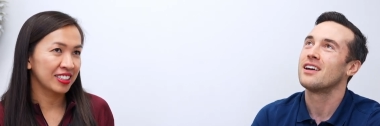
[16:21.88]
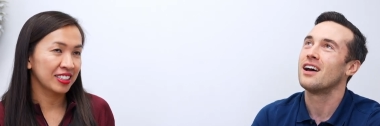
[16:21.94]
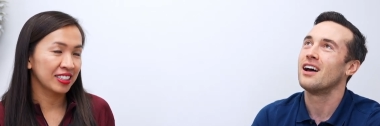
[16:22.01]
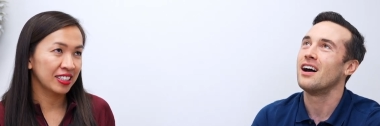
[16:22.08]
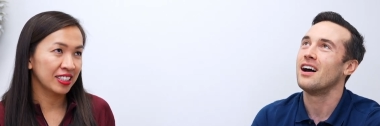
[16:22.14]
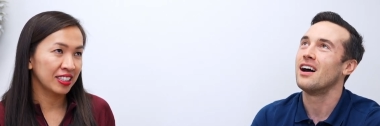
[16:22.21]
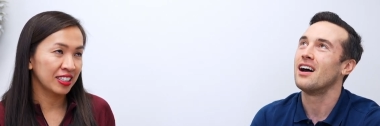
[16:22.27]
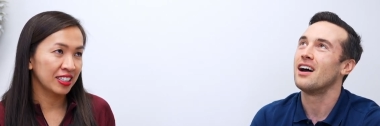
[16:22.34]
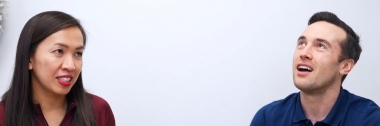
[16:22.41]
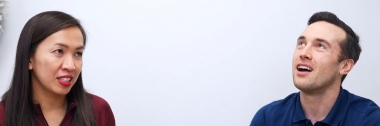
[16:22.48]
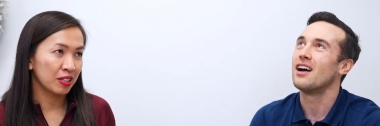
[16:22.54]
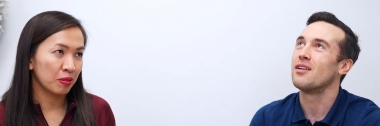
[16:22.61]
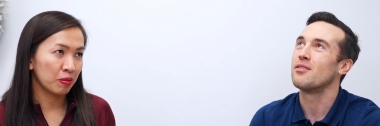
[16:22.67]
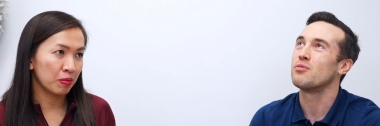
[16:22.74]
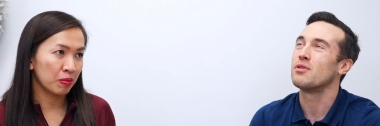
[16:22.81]

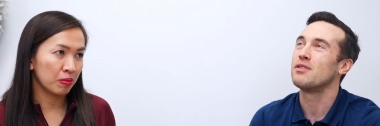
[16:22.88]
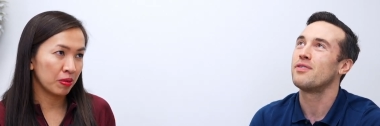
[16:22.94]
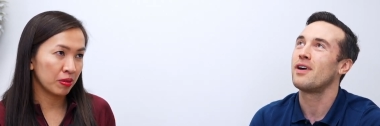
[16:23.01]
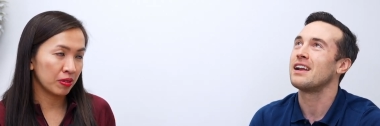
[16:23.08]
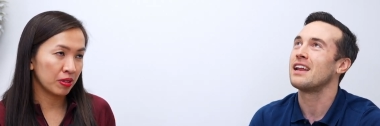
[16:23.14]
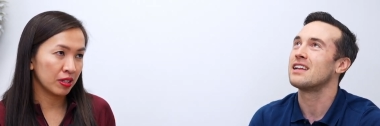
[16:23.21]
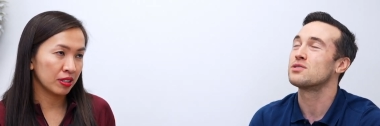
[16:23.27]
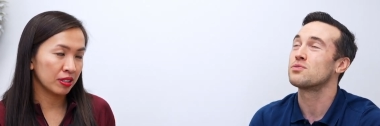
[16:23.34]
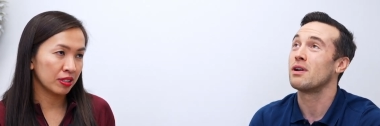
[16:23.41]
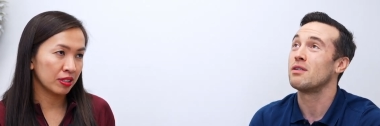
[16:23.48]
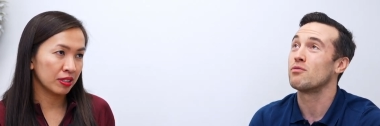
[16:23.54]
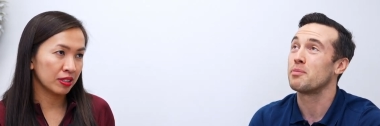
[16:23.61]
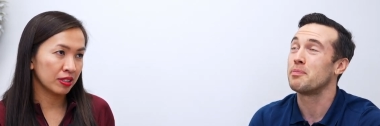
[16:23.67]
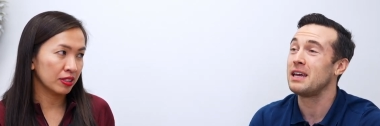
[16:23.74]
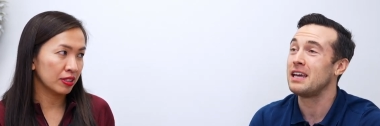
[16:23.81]
Speaker 1: uh, refinance,
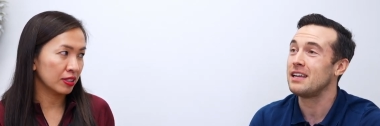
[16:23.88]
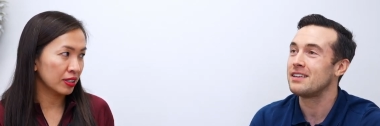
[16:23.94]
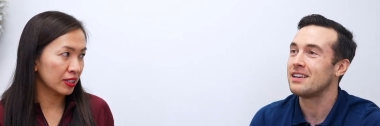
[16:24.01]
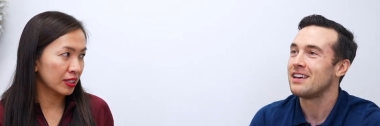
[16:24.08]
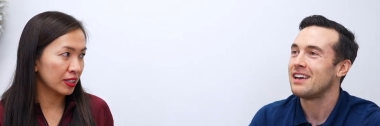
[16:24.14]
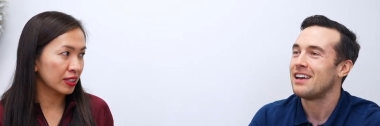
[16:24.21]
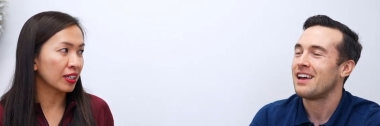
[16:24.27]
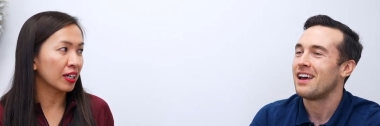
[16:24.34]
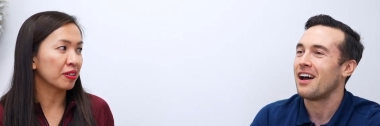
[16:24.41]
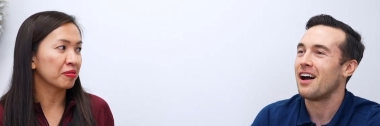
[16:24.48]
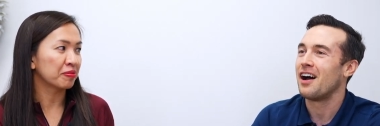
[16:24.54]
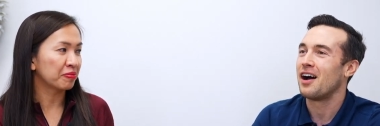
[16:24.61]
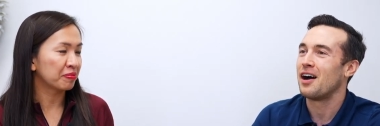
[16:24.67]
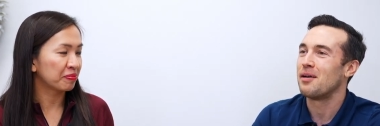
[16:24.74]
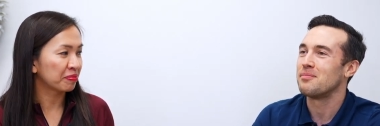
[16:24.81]
rent, repeat. Yeah.
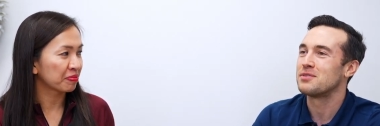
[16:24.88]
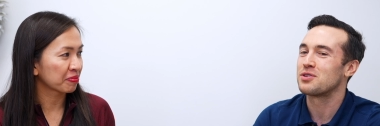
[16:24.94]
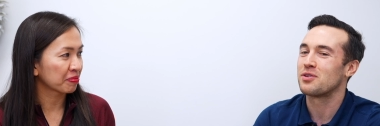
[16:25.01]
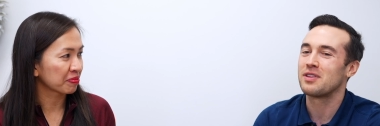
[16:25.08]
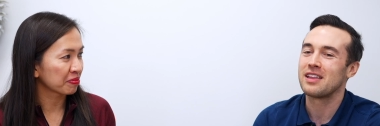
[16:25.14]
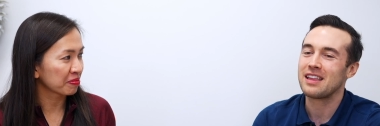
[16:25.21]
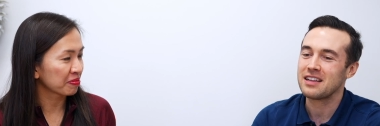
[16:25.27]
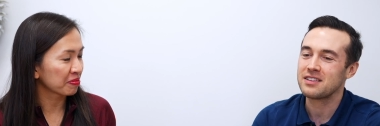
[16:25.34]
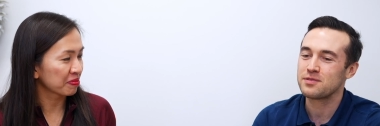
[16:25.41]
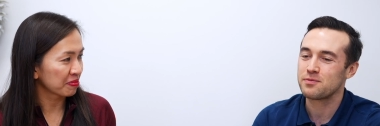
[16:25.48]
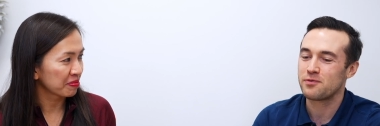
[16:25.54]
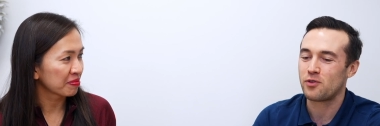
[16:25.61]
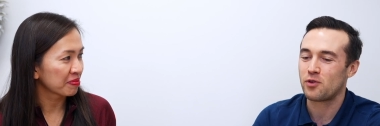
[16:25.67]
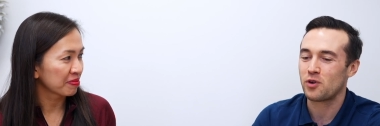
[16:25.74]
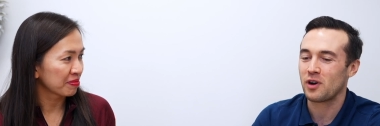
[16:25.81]
Um, so that, that's
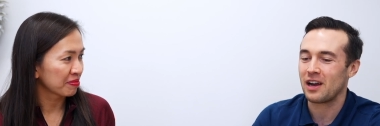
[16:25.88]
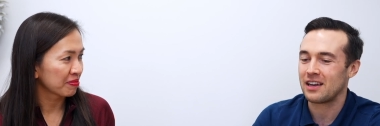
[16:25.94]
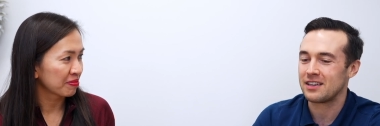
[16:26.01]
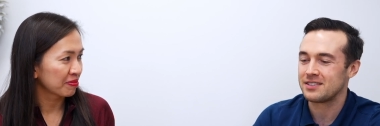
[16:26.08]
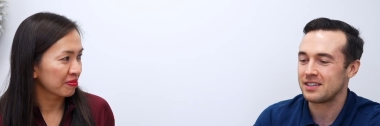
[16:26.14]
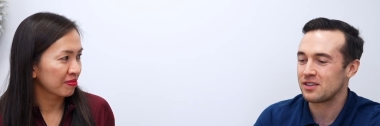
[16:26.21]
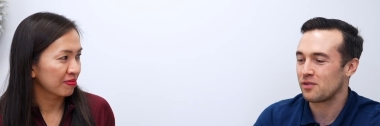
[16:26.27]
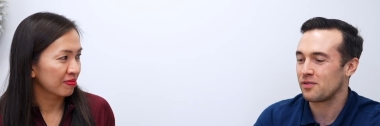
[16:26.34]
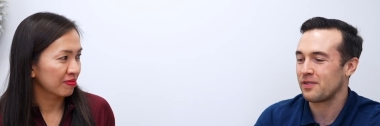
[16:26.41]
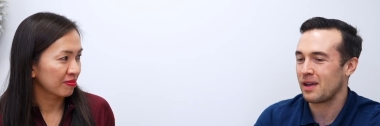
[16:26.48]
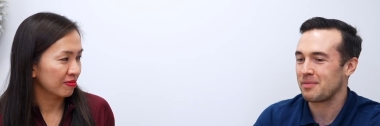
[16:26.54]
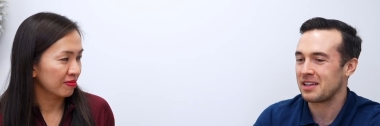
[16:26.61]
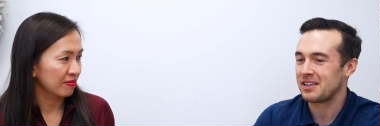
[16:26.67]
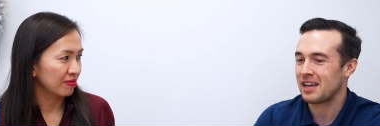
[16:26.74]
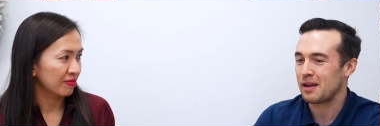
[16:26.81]
for a single
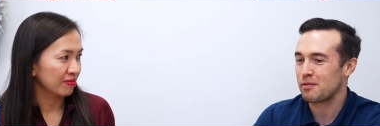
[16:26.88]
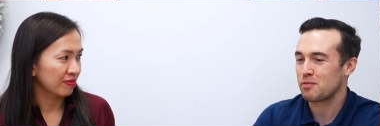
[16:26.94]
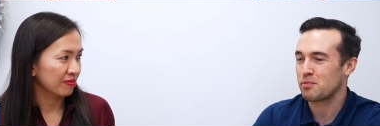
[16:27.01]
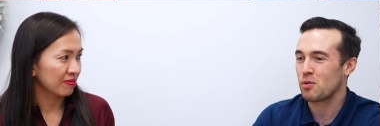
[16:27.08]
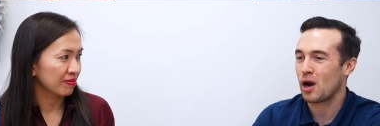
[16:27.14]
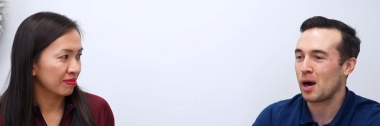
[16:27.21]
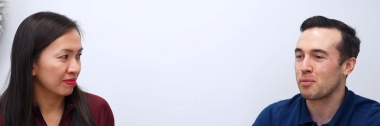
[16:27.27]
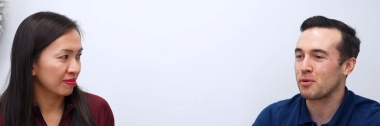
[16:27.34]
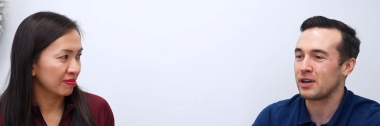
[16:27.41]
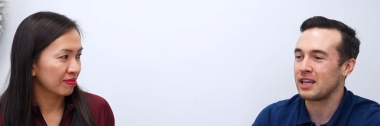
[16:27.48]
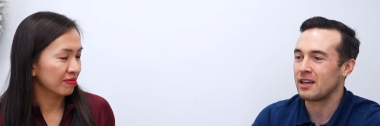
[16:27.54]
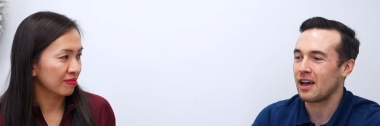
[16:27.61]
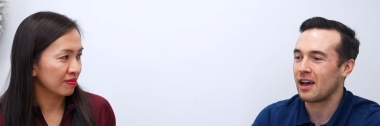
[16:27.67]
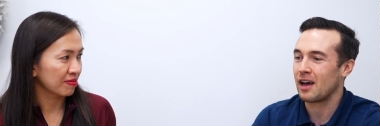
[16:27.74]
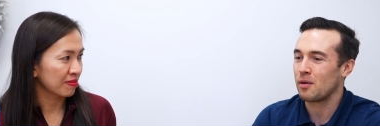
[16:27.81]
family type of
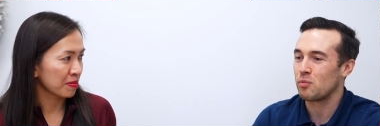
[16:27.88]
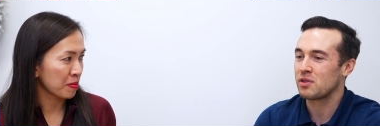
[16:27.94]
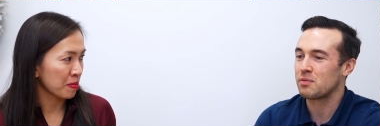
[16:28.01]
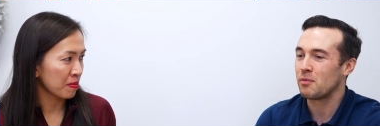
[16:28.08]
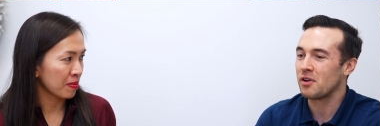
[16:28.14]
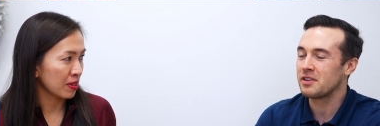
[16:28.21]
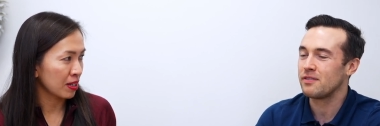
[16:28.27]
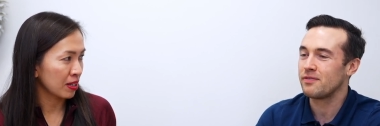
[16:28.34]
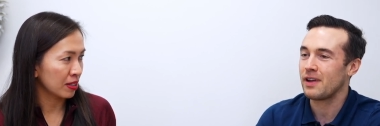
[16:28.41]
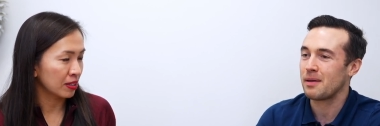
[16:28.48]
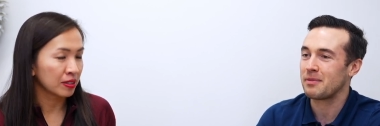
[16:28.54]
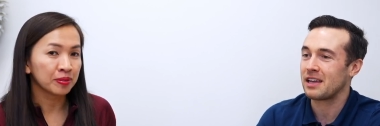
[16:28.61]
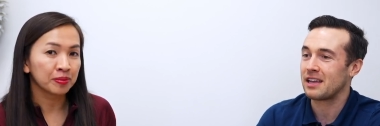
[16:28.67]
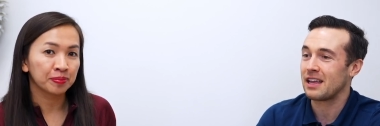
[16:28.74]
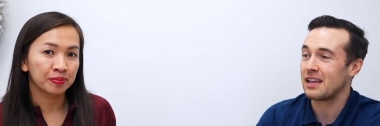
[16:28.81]
property. Um, with
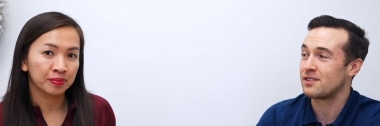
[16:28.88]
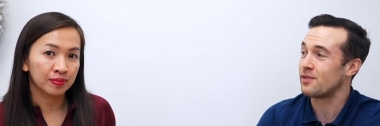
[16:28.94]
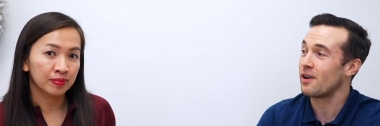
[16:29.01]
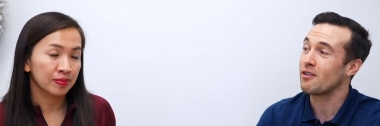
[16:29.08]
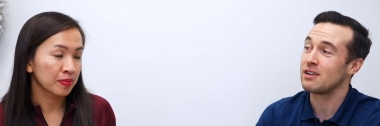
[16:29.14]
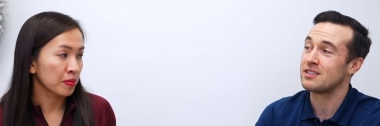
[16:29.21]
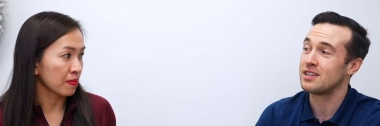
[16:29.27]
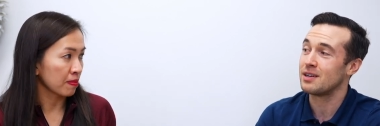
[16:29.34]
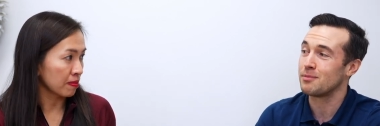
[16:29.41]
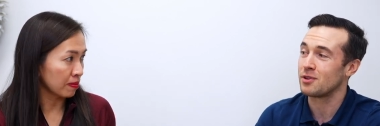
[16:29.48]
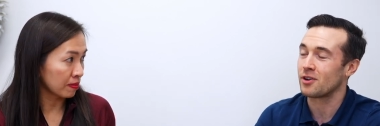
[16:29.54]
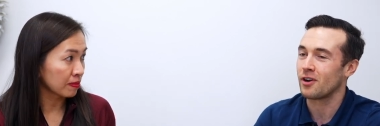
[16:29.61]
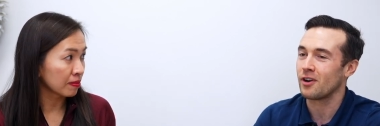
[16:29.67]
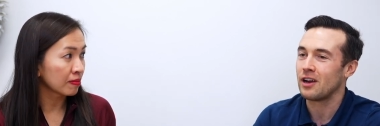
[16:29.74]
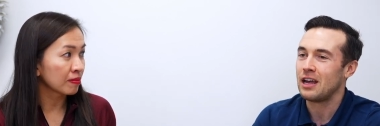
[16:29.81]
multifamily, it's very similar,